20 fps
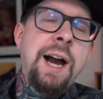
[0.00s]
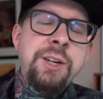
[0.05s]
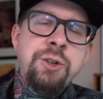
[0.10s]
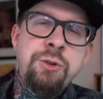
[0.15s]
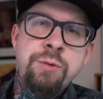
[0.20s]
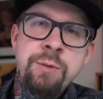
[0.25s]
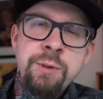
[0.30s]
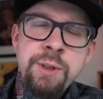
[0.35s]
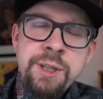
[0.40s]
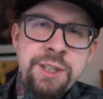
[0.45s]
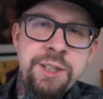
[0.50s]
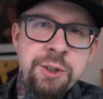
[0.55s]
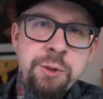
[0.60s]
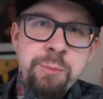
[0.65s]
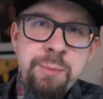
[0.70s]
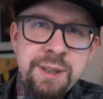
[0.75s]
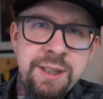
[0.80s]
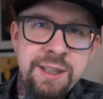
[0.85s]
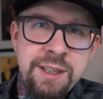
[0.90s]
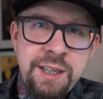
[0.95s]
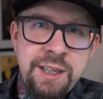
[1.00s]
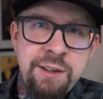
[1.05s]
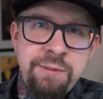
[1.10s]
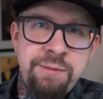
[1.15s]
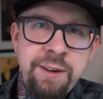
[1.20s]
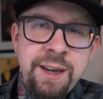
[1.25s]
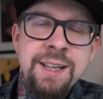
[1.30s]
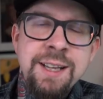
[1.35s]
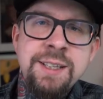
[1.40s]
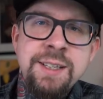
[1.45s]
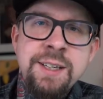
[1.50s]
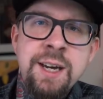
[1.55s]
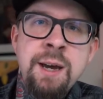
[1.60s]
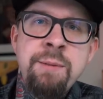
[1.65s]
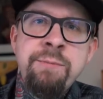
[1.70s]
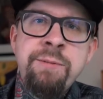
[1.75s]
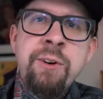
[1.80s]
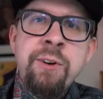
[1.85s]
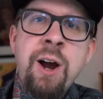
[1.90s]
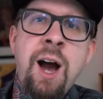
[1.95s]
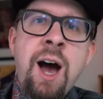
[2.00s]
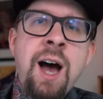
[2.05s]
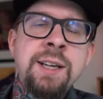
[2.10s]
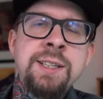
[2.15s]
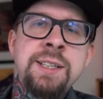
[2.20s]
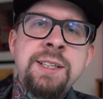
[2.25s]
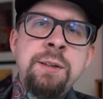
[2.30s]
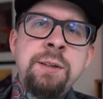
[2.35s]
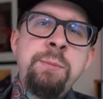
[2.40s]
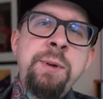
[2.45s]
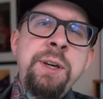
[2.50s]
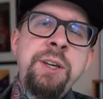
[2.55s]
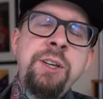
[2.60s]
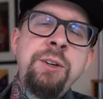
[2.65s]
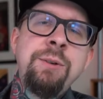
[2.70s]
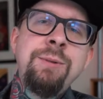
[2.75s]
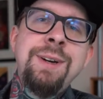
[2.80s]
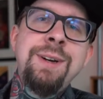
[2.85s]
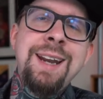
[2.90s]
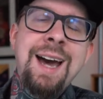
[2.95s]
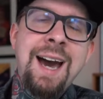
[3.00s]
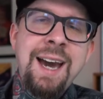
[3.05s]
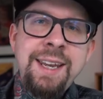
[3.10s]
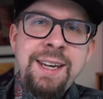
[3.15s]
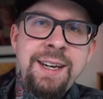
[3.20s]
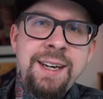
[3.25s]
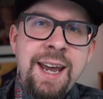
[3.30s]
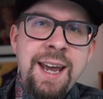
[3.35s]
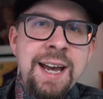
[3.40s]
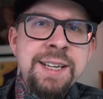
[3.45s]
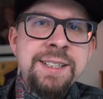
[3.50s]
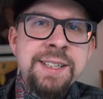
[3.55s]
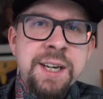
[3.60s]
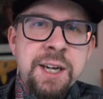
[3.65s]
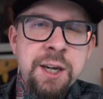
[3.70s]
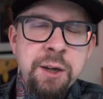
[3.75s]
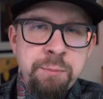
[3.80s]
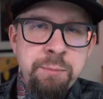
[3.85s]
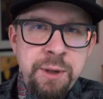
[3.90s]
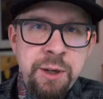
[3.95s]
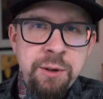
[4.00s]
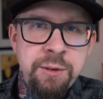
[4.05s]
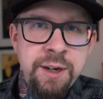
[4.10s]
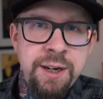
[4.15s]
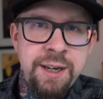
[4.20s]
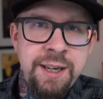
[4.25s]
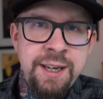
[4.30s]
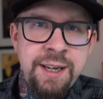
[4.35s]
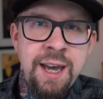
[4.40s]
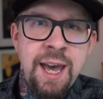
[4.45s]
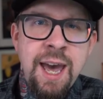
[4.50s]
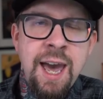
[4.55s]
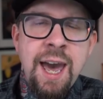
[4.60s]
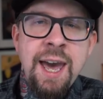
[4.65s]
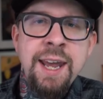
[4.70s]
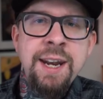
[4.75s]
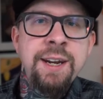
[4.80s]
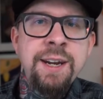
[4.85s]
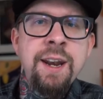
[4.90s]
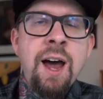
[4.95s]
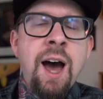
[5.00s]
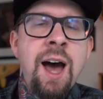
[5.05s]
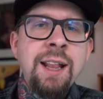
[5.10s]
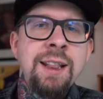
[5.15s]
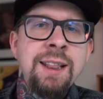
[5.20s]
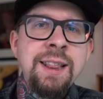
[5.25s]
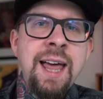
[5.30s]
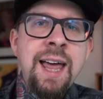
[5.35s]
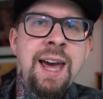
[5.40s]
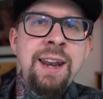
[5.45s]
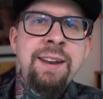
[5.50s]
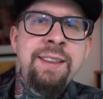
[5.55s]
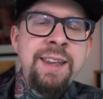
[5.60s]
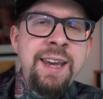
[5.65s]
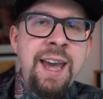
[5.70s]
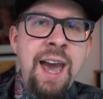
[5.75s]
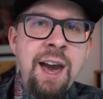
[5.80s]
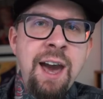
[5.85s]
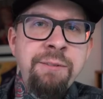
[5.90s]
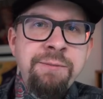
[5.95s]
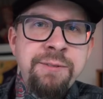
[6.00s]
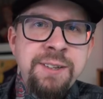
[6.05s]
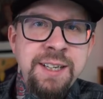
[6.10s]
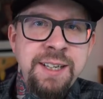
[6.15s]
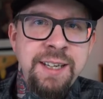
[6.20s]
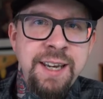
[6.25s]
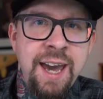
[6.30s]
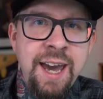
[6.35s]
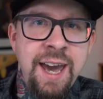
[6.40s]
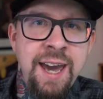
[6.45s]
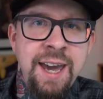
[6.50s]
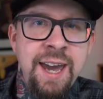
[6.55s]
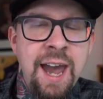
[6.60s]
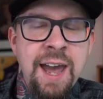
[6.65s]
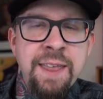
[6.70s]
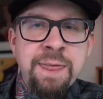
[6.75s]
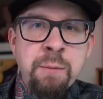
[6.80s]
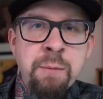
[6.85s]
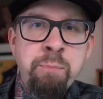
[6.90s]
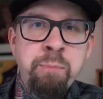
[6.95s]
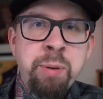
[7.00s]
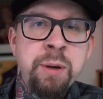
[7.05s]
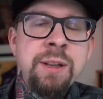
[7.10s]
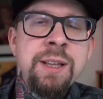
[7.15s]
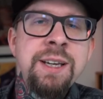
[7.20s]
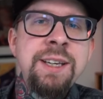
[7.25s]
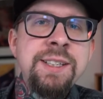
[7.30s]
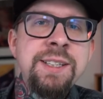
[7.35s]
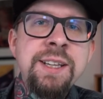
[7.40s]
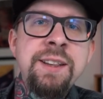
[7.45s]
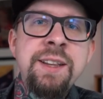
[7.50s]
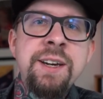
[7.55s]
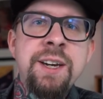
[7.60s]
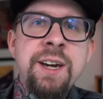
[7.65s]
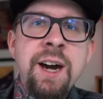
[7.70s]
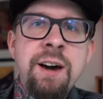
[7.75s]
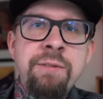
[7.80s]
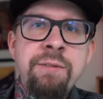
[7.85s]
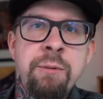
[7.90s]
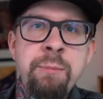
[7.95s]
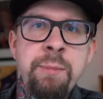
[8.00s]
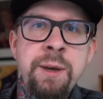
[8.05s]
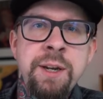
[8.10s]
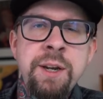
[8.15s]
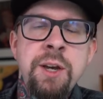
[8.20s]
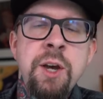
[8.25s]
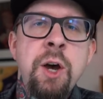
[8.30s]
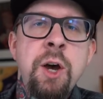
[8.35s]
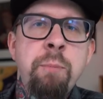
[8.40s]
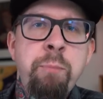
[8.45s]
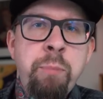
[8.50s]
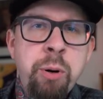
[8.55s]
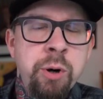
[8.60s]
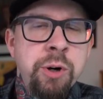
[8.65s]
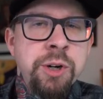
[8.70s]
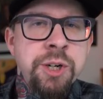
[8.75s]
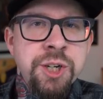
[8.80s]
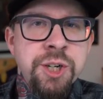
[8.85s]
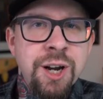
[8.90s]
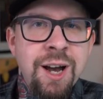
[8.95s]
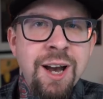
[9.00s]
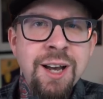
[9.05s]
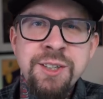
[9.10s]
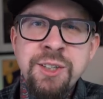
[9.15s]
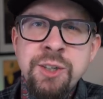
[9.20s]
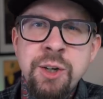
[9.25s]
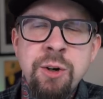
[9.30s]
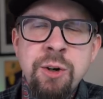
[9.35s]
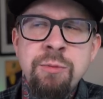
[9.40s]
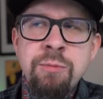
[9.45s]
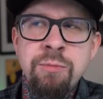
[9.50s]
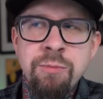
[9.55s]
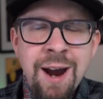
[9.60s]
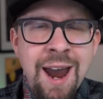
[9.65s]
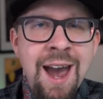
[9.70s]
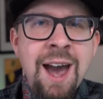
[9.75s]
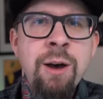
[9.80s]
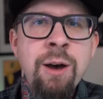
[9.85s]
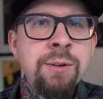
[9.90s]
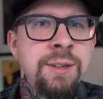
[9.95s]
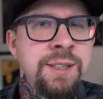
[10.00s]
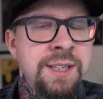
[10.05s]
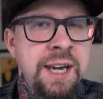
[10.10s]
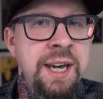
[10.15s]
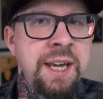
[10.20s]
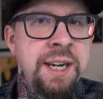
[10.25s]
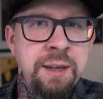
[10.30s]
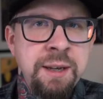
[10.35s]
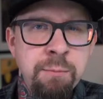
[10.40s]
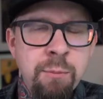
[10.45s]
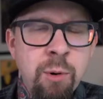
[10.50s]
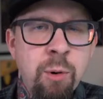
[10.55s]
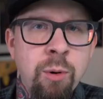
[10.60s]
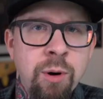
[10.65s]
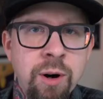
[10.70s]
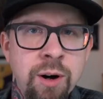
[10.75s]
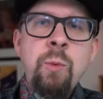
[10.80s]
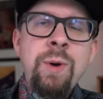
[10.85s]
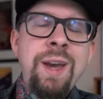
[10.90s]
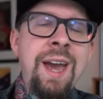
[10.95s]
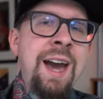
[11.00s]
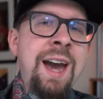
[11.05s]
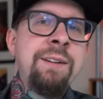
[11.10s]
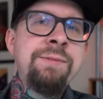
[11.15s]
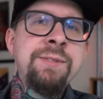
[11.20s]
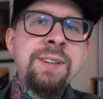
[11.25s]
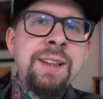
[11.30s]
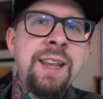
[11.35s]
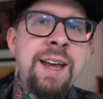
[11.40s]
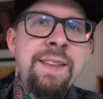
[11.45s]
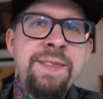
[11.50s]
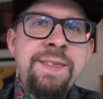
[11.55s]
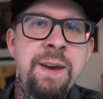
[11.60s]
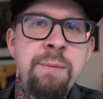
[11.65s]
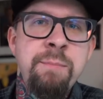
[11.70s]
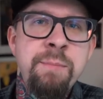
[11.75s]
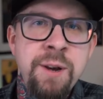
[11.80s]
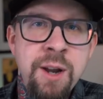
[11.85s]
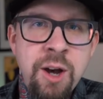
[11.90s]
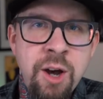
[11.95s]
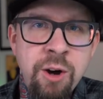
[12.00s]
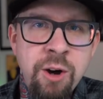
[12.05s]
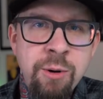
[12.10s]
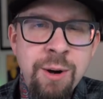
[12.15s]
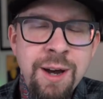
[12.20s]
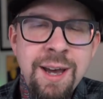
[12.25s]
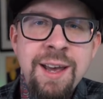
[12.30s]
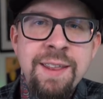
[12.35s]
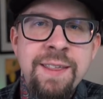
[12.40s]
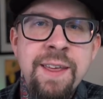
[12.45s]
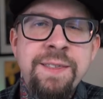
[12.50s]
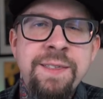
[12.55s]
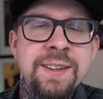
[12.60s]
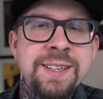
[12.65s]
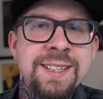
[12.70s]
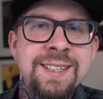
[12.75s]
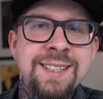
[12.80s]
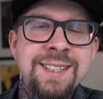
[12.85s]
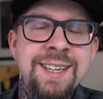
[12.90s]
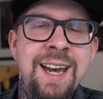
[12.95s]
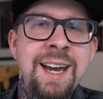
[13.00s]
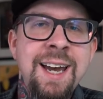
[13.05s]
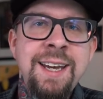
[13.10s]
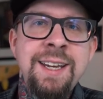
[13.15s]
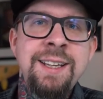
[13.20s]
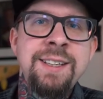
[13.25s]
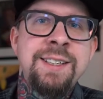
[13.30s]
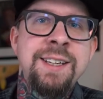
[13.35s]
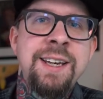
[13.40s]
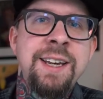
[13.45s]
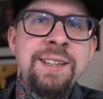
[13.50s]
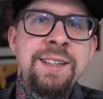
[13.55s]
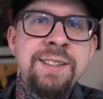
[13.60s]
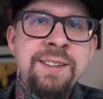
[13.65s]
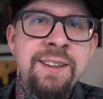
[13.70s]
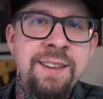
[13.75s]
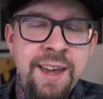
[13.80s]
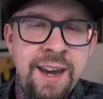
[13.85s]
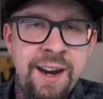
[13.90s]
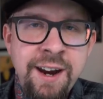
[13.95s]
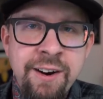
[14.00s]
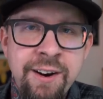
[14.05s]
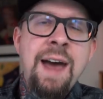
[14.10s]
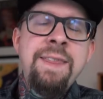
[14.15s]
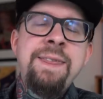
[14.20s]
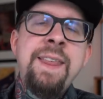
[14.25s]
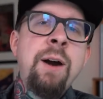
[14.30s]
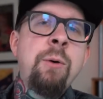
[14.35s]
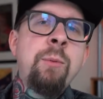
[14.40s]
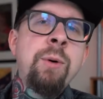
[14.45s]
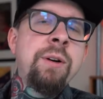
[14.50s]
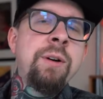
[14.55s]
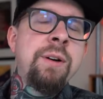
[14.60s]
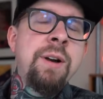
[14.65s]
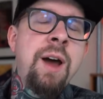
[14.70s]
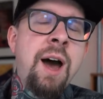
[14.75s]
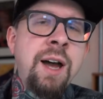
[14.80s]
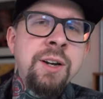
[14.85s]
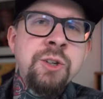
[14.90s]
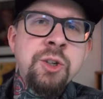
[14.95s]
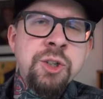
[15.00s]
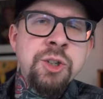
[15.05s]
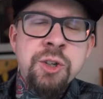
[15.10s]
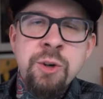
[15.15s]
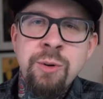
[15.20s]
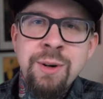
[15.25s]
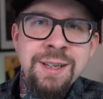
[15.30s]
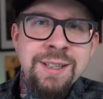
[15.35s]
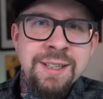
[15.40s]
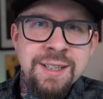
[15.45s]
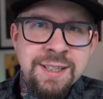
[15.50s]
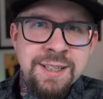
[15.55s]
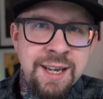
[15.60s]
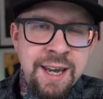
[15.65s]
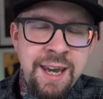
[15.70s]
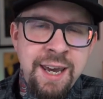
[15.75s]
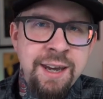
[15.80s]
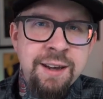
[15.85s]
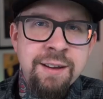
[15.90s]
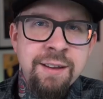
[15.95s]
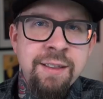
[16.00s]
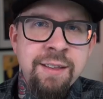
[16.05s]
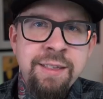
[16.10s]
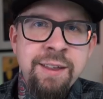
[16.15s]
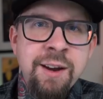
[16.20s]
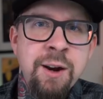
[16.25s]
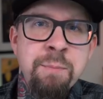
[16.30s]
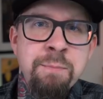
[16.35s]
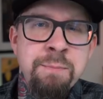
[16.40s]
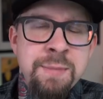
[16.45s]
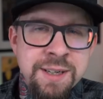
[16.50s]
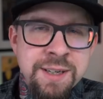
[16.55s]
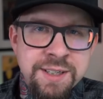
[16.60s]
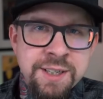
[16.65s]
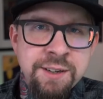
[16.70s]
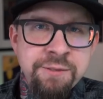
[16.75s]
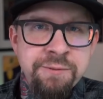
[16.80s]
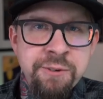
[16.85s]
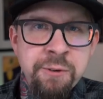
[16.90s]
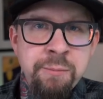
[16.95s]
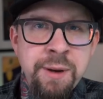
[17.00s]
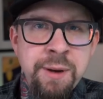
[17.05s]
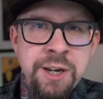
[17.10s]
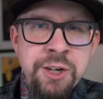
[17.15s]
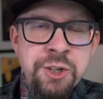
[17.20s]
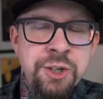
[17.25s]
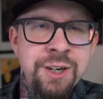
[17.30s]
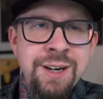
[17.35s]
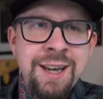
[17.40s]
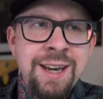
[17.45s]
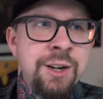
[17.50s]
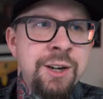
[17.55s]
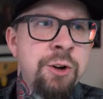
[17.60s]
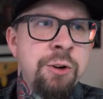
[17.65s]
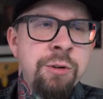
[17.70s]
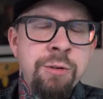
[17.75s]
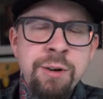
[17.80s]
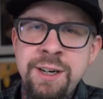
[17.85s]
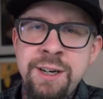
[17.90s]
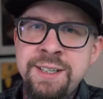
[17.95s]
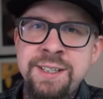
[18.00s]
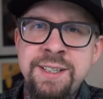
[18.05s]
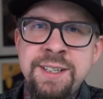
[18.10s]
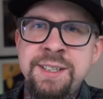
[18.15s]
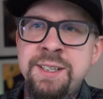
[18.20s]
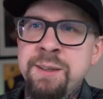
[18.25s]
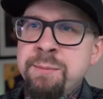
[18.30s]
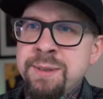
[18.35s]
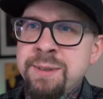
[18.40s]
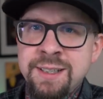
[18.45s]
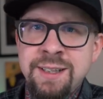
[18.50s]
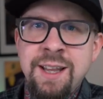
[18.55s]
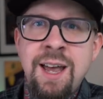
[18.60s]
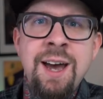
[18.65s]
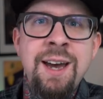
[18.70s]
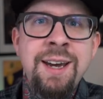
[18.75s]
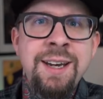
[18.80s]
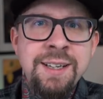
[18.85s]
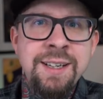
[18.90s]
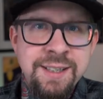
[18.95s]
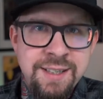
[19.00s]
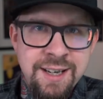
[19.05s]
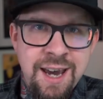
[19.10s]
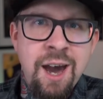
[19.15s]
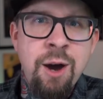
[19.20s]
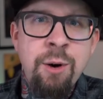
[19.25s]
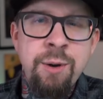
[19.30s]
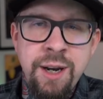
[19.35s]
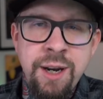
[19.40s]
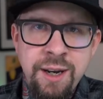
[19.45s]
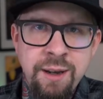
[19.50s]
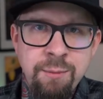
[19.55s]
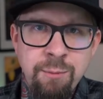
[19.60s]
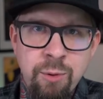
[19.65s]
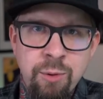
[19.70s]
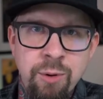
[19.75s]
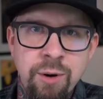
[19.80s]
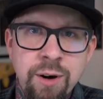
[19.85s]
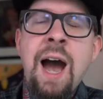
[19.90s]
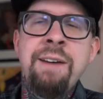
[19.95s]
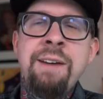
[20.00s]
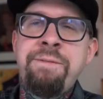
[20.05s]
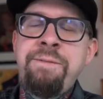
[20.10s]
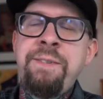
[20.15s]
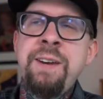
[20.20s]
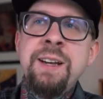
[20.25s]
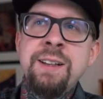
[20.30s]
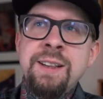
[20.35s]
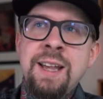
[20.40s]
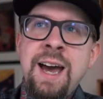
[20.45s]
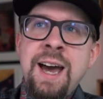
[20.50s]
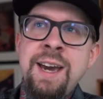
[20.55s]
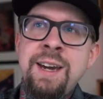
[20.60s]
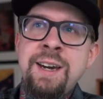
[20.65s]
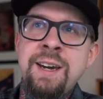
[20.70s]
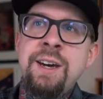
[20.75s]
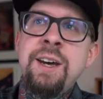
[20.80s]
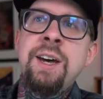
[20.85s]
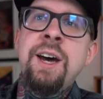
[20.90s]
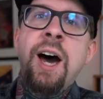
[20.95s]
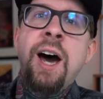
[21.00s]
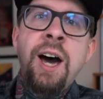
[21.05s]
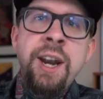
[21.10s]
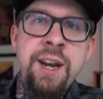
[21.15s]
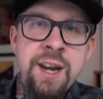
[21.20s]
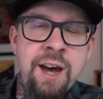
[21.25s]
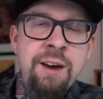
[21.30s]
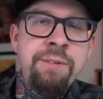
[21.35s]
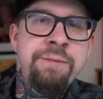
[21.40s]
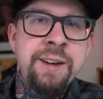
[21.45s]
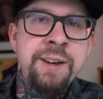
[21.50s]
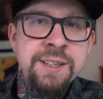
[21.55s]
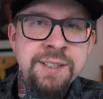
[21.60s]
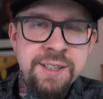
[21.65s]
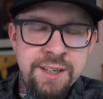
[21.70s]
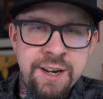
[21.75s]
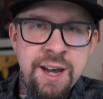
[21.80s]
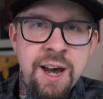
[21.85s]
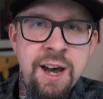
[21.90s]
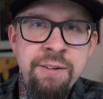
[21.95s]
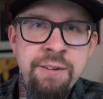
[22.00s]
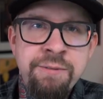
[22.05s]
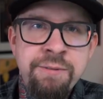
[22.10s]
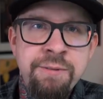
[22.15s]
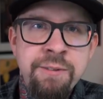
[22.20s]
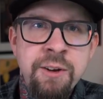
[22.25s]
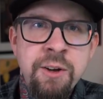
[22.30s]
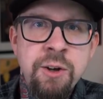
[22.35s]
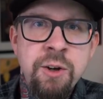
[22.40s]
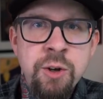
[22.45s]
I truly do believe it's time for us to be united as a community and not let the F D A and the bullies in the government push us around anymore. We have to let them know that the science is there and that we're not just going to take their misinformation and criticisms lying down anymore. I feel like enough is enough.